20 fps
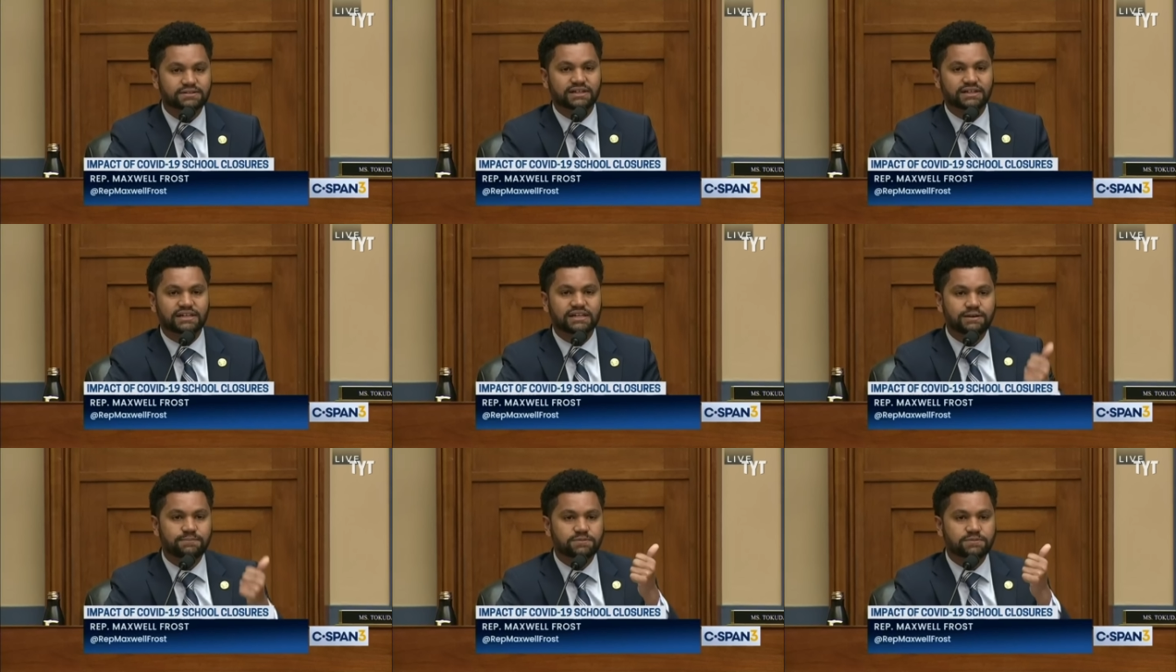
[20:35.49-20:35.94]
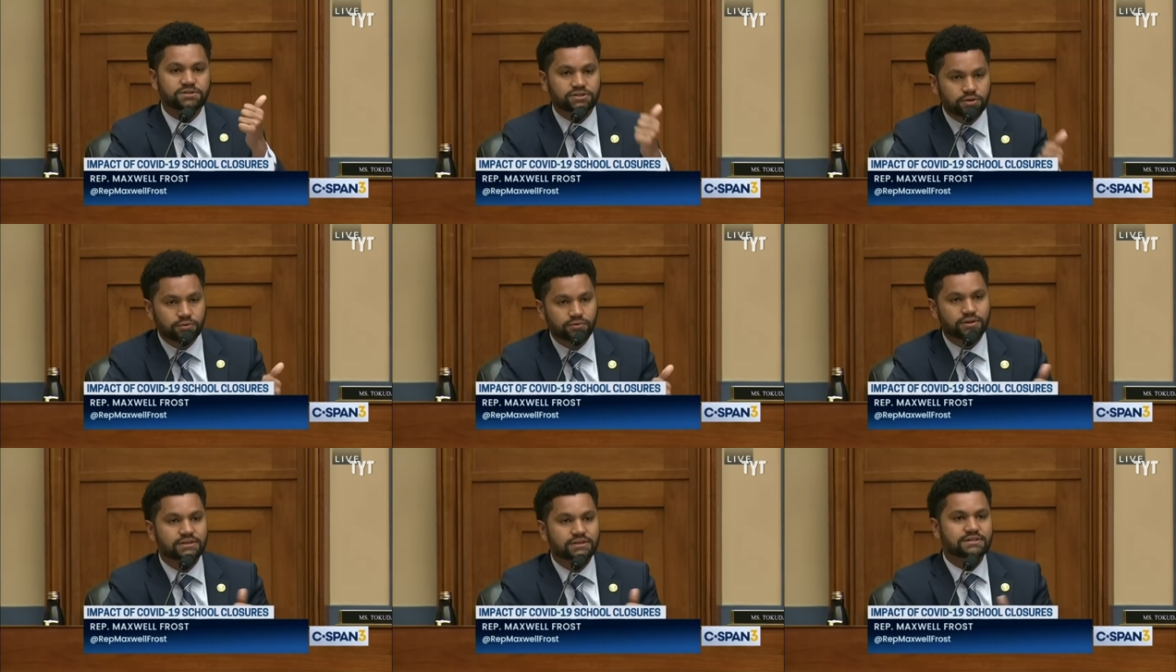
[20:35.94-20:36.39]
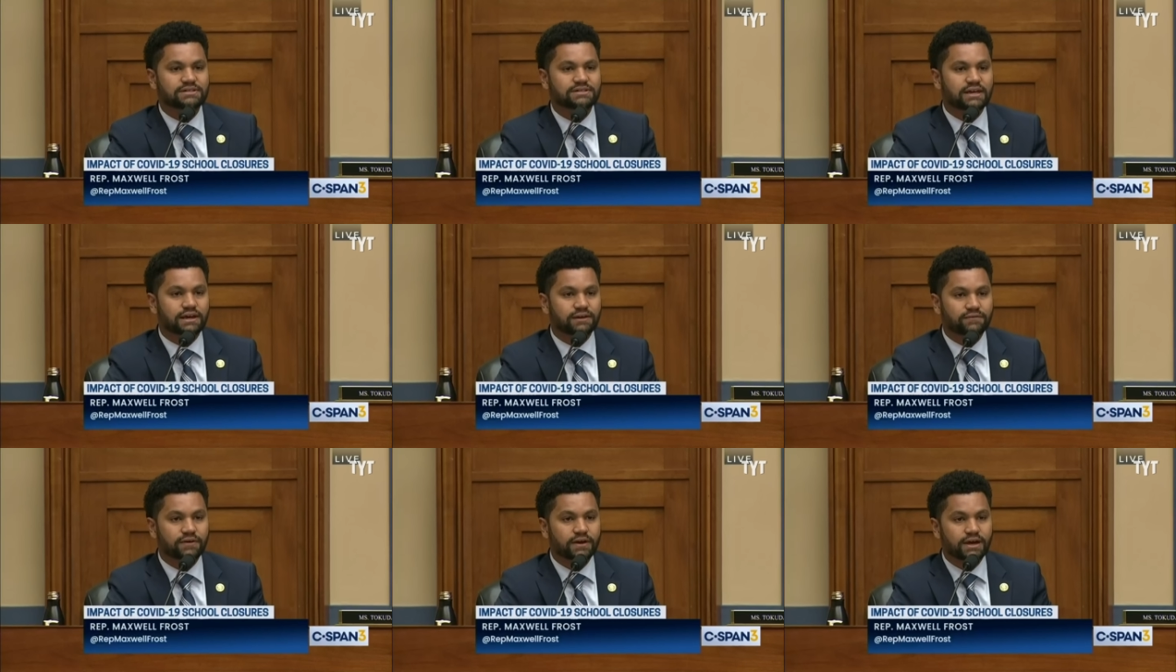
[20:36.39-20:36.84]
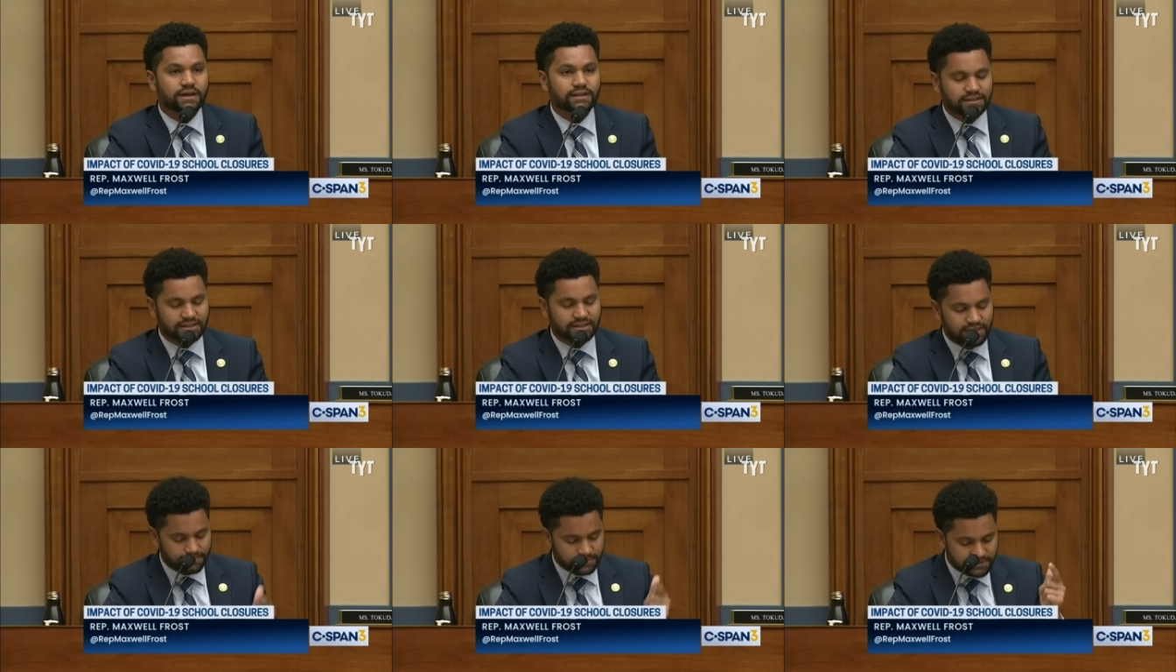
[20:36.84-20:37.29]
to keep students safe,
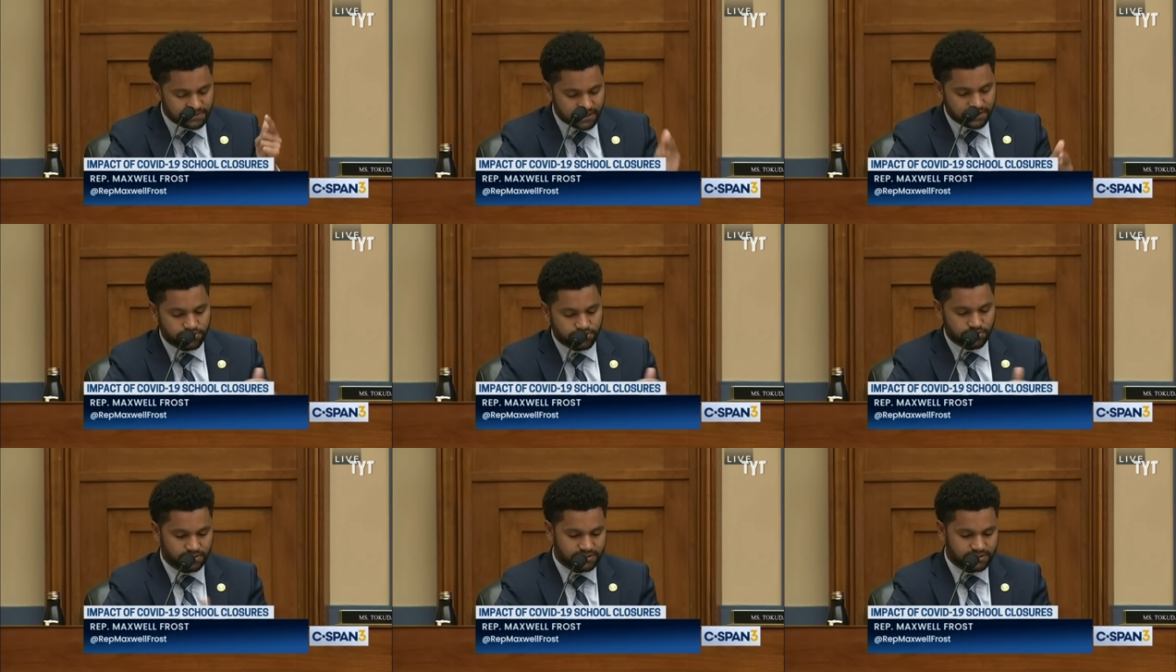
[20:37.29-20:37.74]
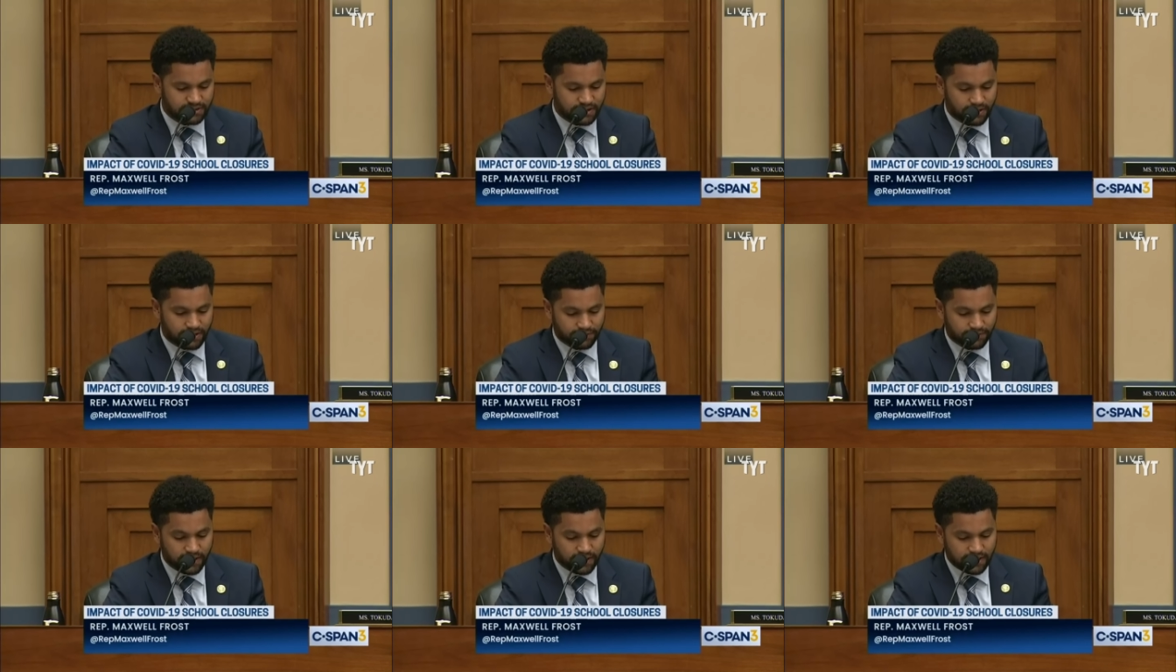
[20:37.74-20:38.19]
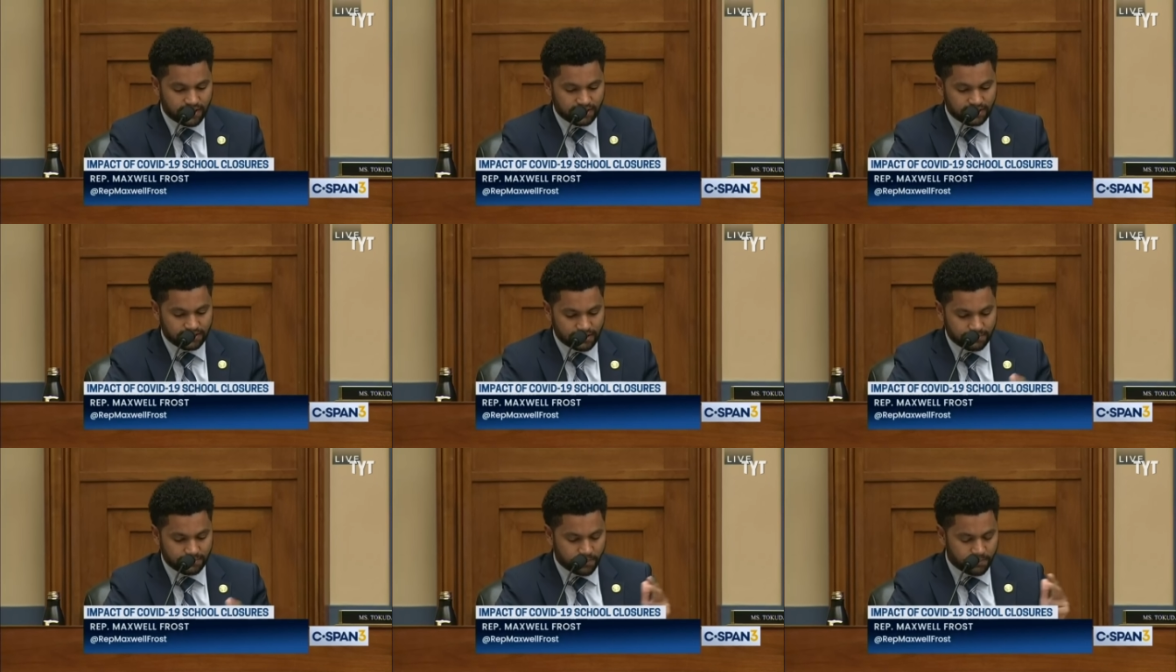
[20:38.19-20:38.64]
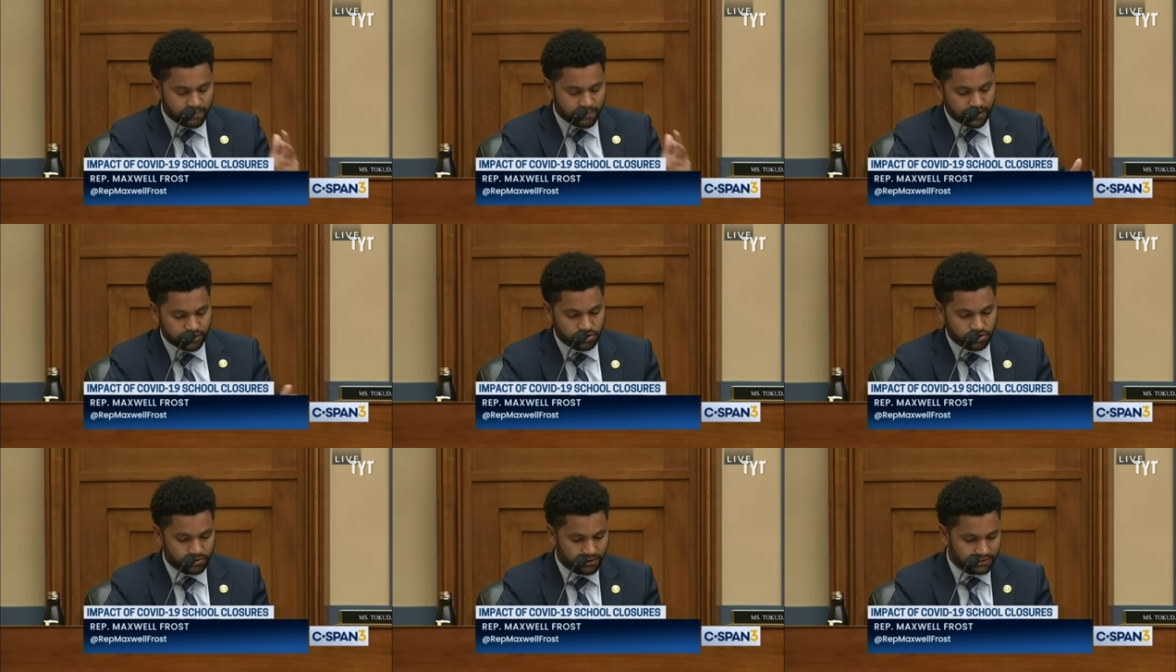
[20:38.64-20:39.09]
to keep teachers safe, to keep
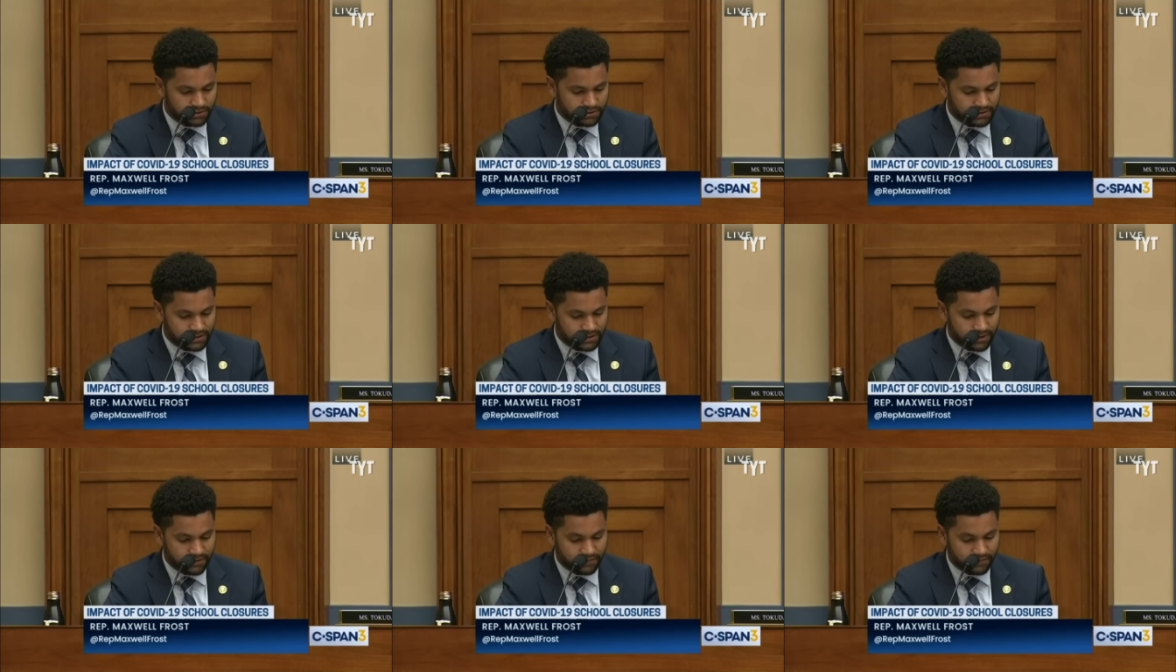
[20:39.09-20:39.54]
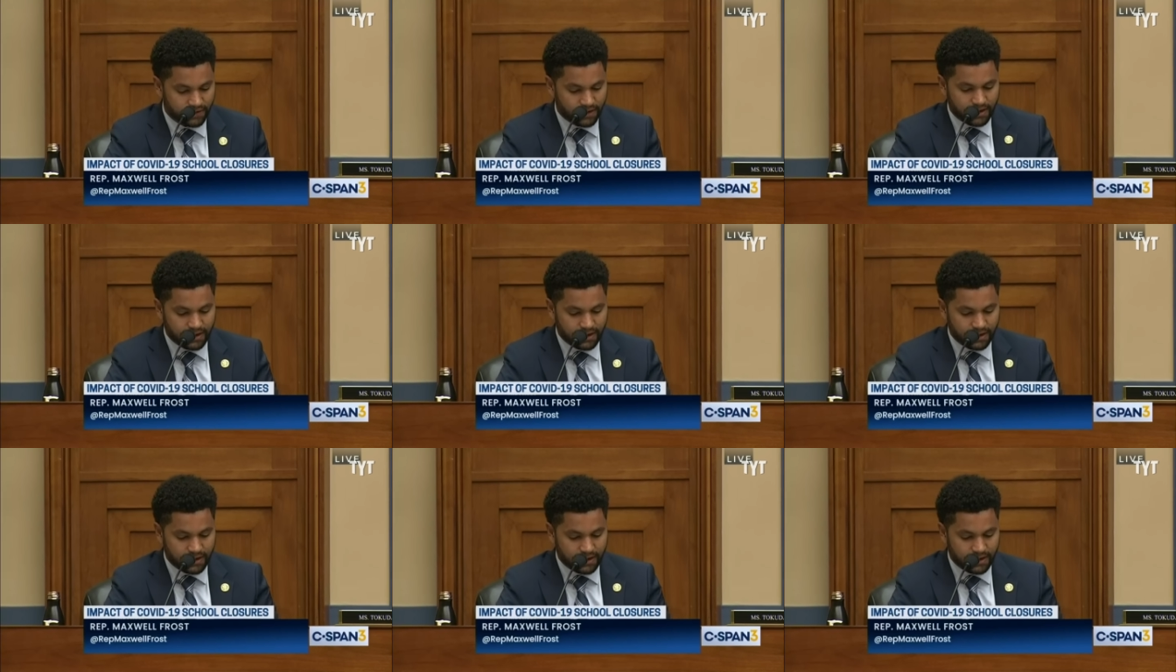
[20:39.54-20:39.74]
administrators safe,